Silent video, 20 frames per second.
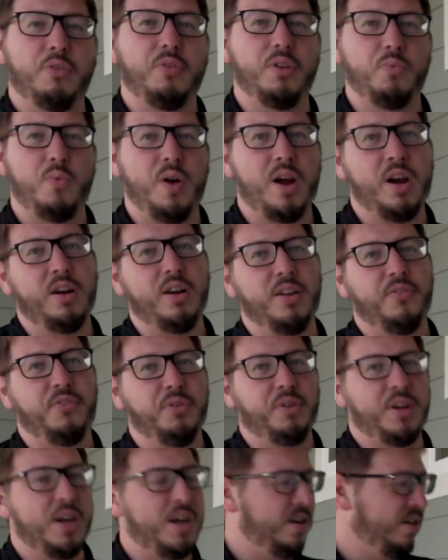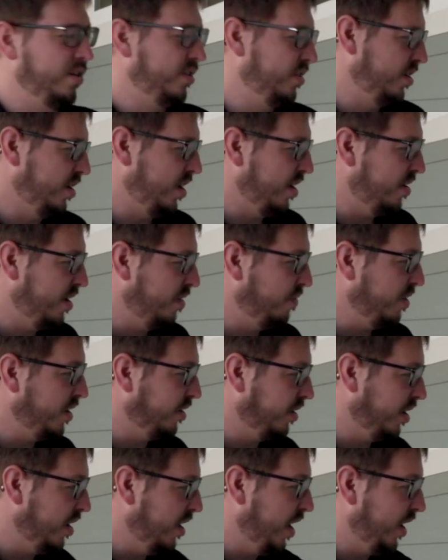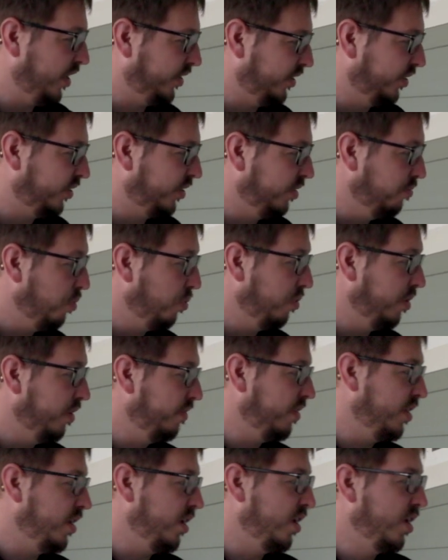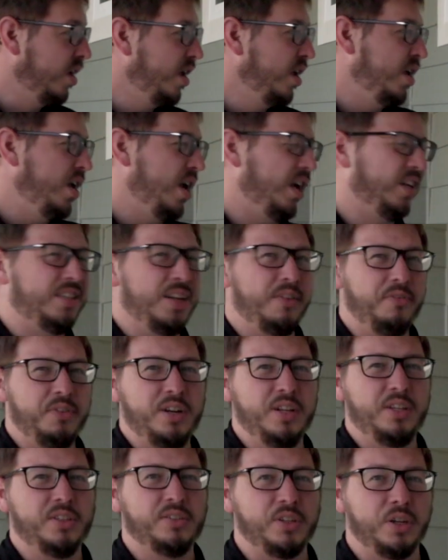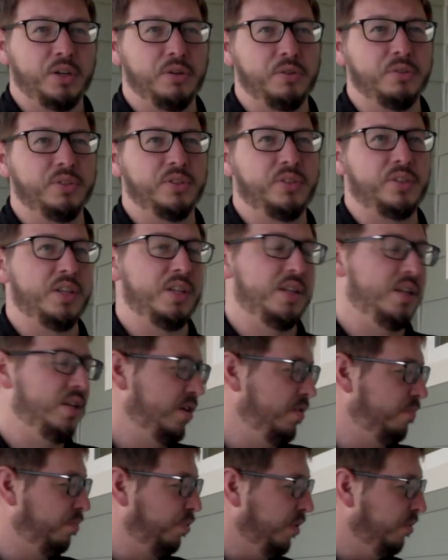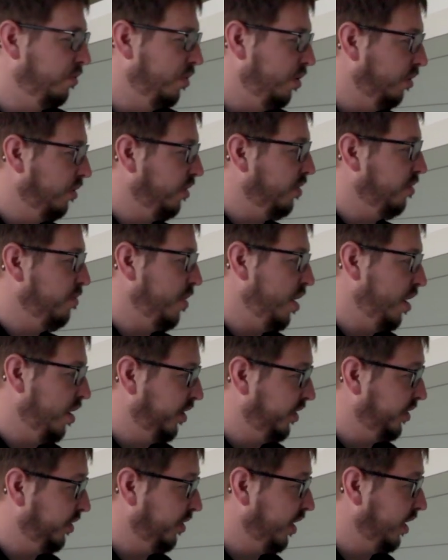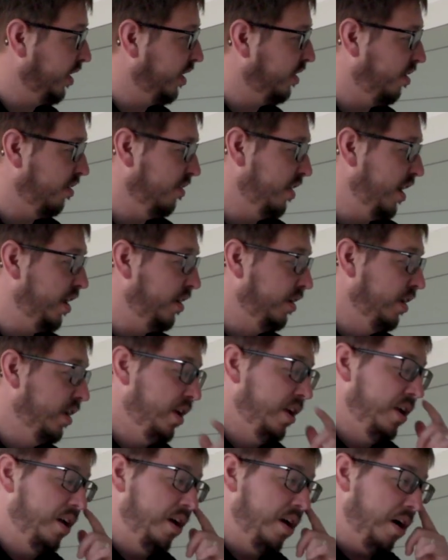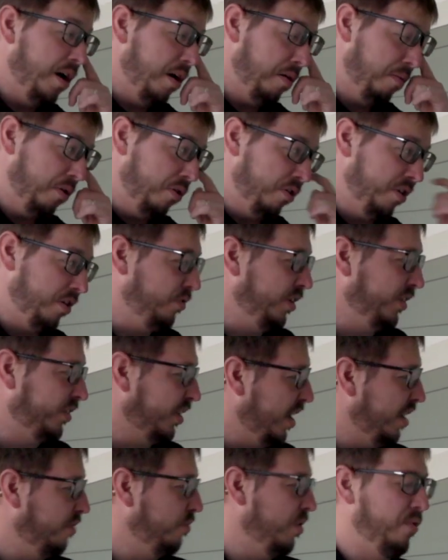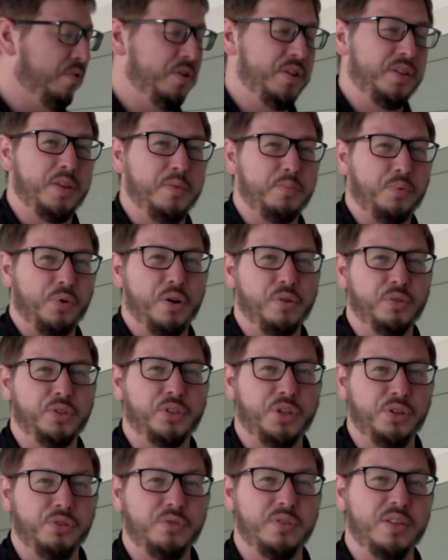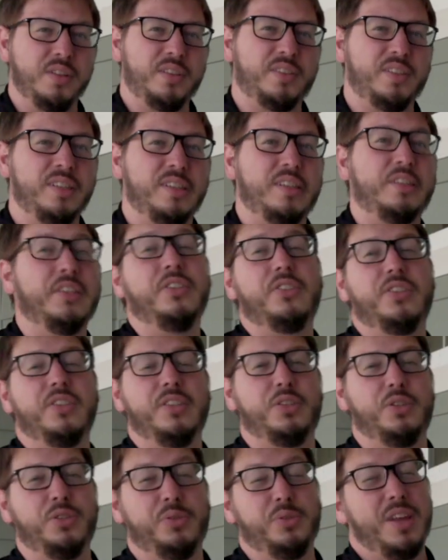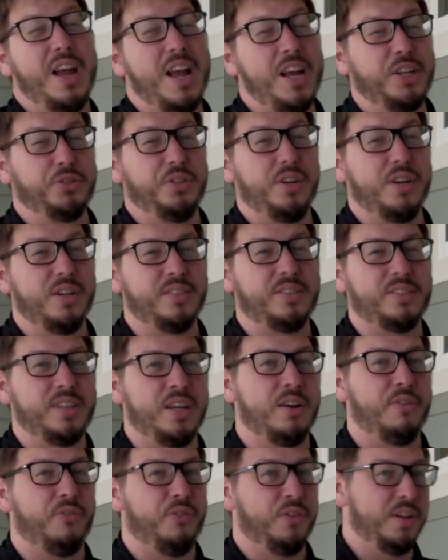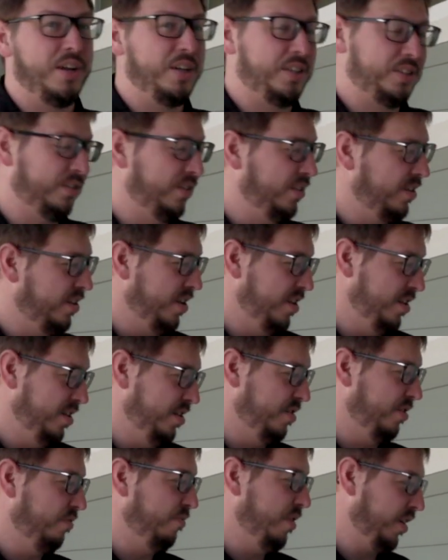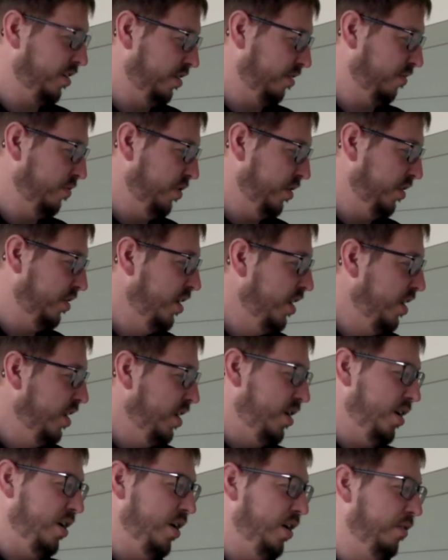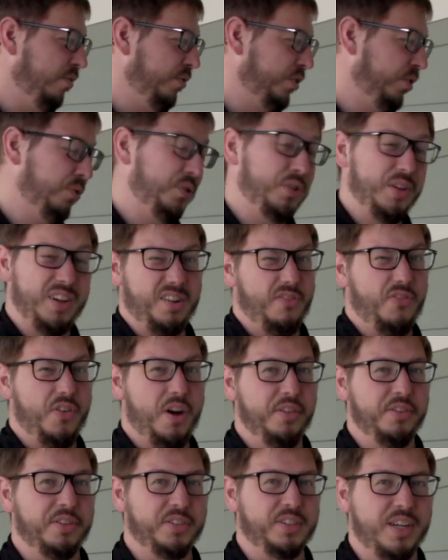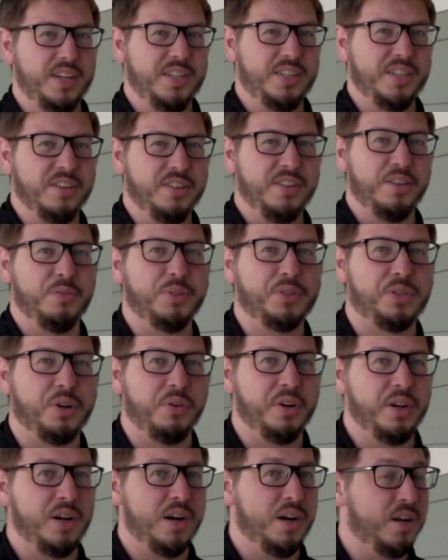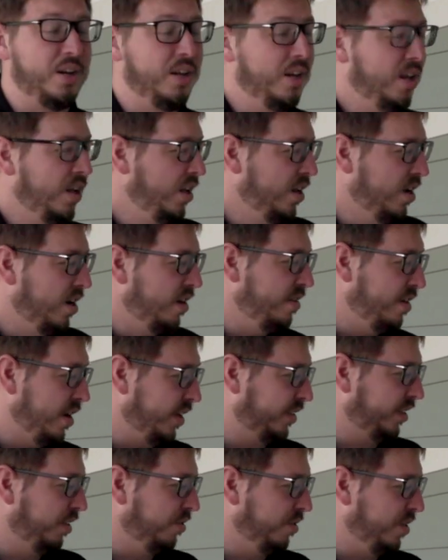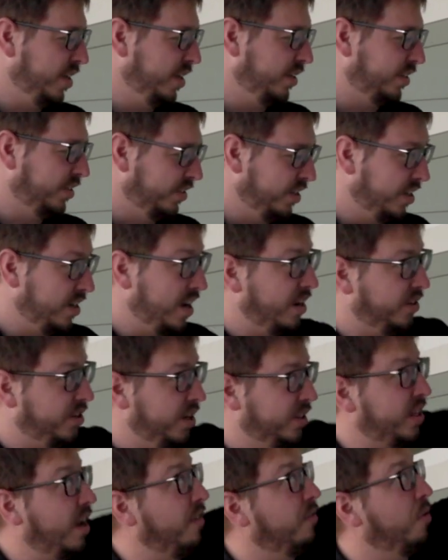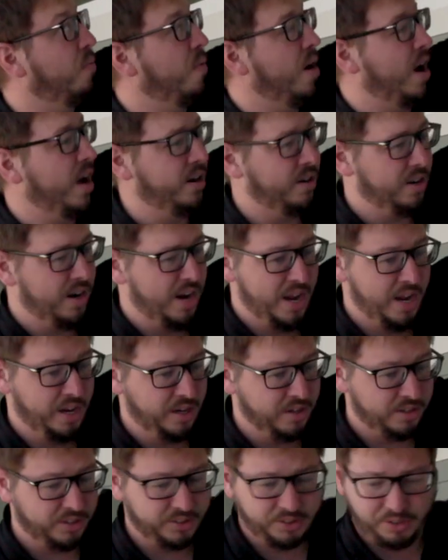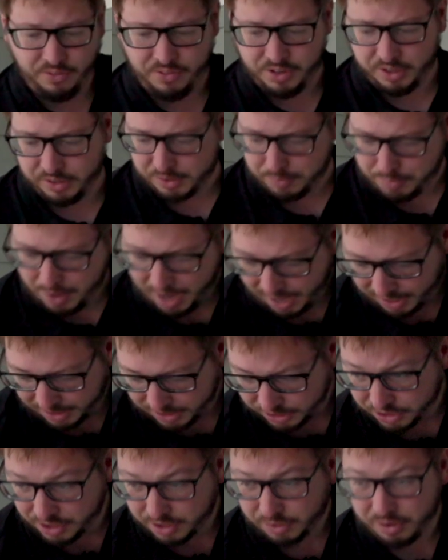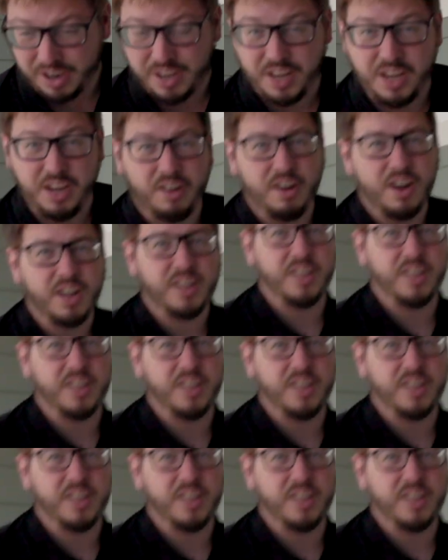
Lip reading: with wired if you can. That way you get access to more of the activity zones and the pre-roll monitoring, all that. The only reason I went with the Pro 2 in this instance is it's actually on sale for less than the regular one. So it was like a Father's Day deal that was going on. And the nice thing with this is it does have a wider angle, so if there's a package like right here, I